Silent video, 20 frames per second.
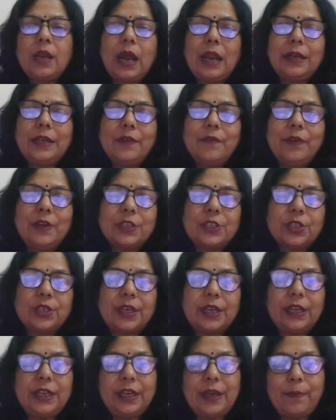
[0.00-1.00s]
Cultivation
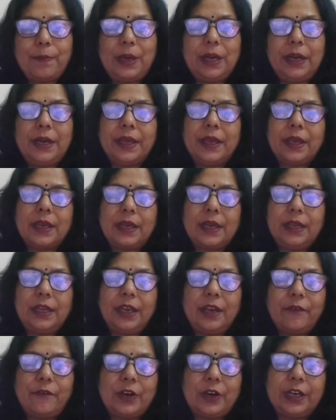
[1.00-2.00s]
ke liye, building ke
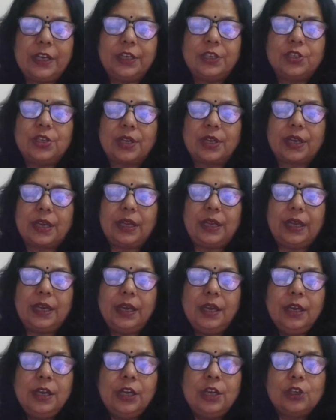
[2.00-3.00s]
liye, furniture ke
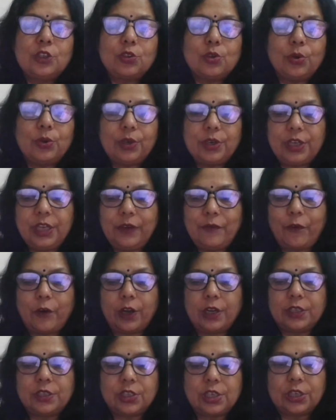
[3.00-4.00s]
liye. So
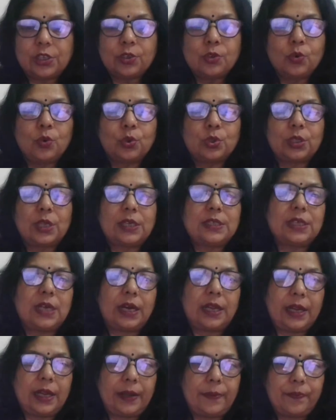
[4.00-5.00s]
deforestation hota ja
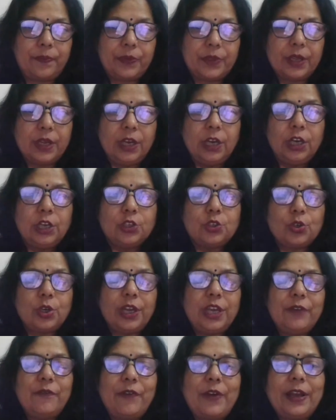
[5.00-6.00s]
raha hai. So
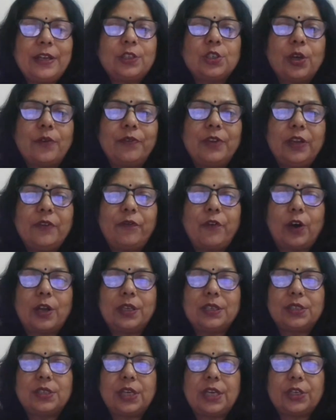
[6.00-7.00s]
effects of
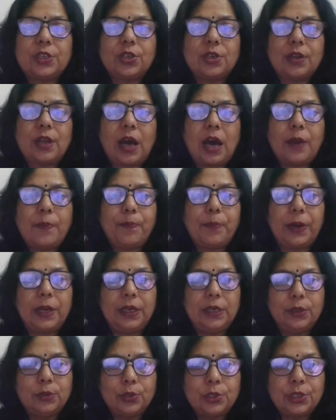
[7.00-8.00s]
deforestation are
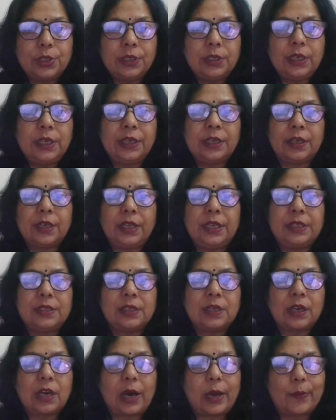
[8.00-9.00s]
pollution, increase
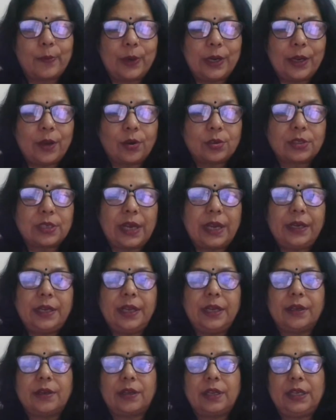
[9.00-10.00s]
in carbon dioxide,
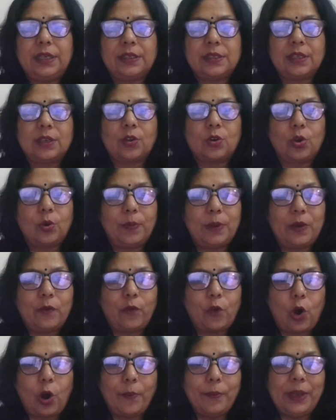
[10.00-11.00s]
increase in global
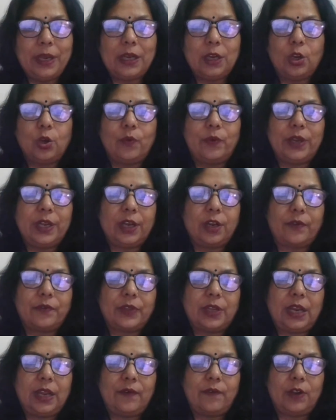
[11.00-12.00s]
warming, lowering of
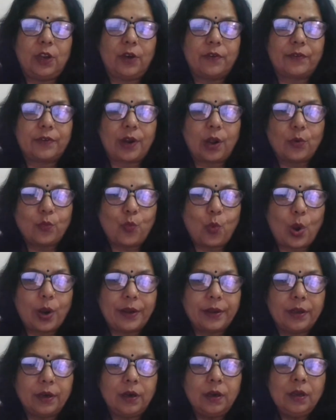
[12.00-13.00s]
the level of
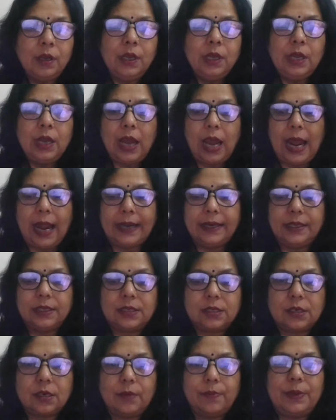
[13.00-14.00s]
groundwater, and
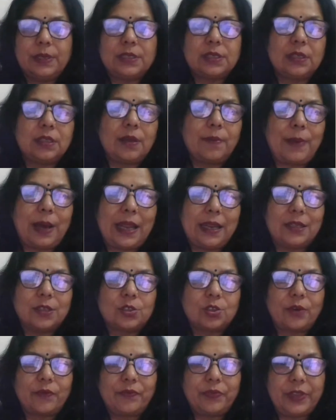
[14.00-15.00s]
disturbance in the
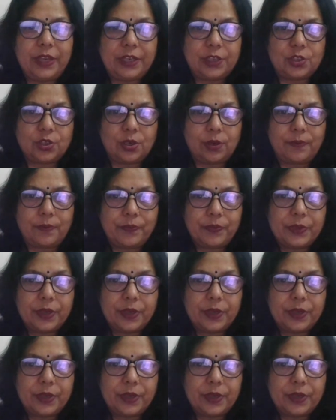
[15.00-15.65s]
balance of nature.